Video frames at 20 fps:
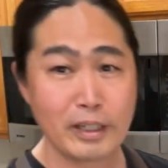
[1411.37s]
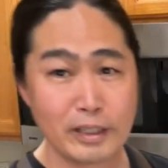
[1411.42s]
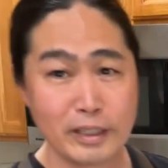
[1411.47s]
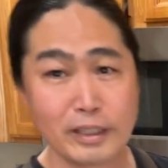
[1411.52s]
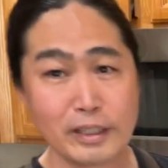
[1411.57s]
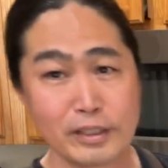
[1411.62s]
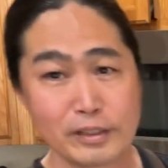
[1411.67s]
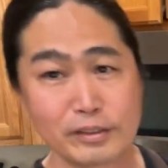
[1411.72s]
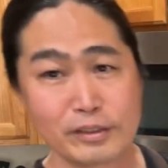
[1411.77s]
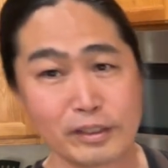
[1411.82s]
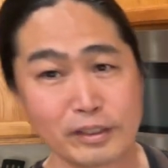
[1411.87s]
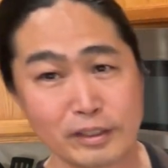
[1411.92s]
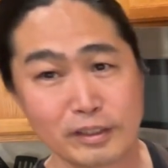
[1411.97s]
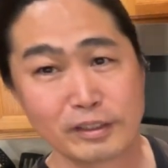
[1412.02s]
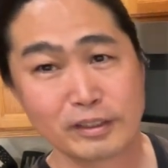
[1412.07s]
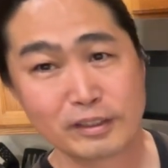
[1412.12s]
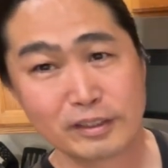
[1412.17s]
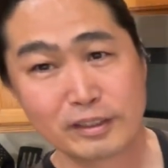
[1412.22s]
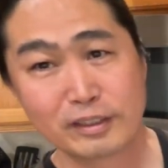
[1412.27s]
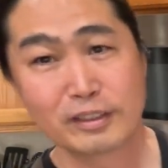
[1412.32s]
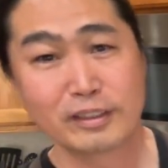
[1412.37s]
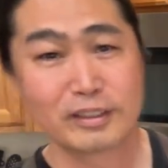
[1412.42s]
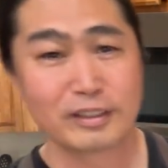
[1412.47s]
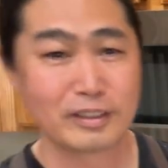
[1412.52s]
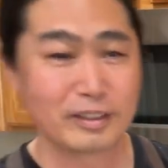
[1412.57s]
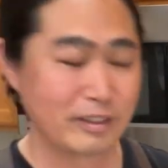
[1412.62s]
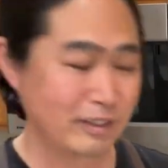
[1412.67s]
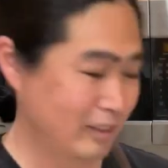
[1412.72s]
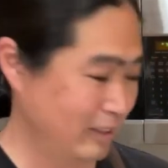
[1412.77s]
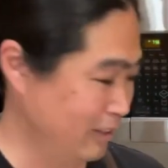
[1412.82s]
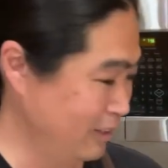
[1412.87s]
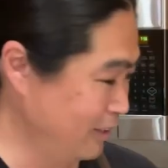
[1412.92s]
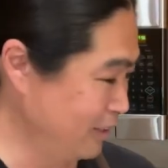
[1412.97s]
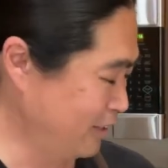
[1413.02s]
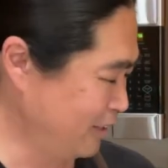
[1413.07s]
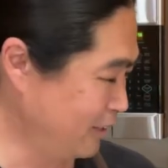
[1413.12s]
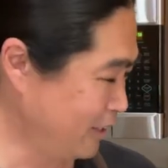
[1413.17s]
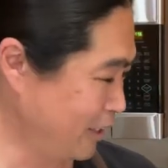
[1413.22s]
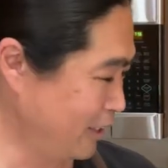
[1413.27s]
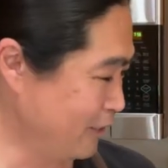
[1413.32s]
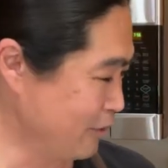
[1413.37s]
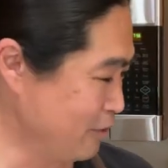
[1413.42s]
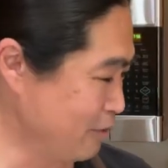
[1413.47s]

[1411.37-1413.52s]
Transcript: is the that is